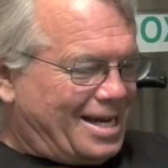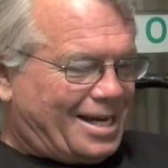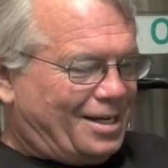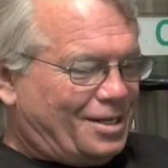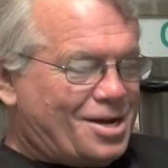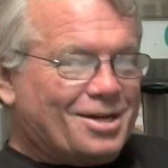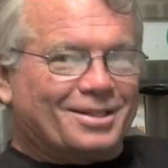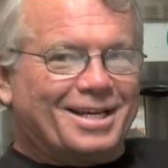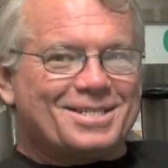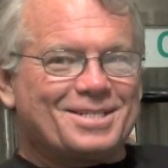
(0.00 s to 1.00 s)
Yeah, I got a lot.
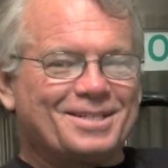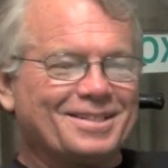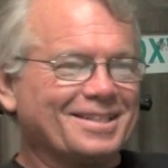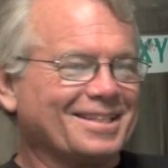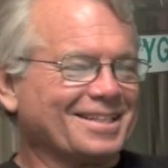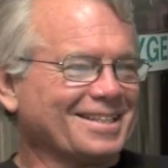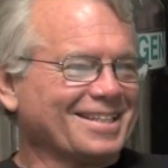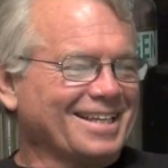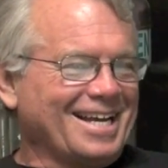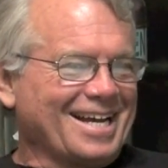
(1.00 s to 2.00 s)
Bible World, you have a lot?
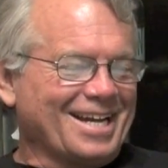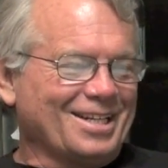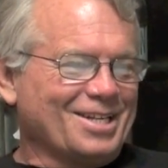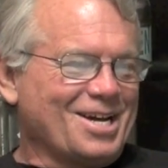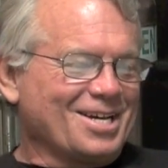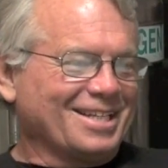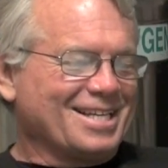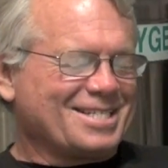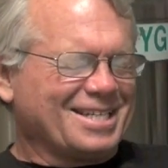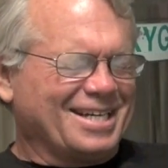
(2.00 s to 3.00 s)
I got What's a long
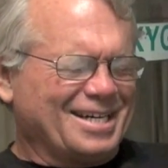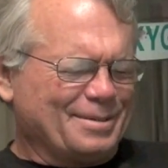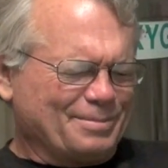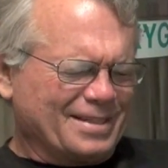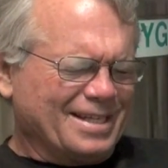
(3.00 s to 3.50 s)
list. Uh,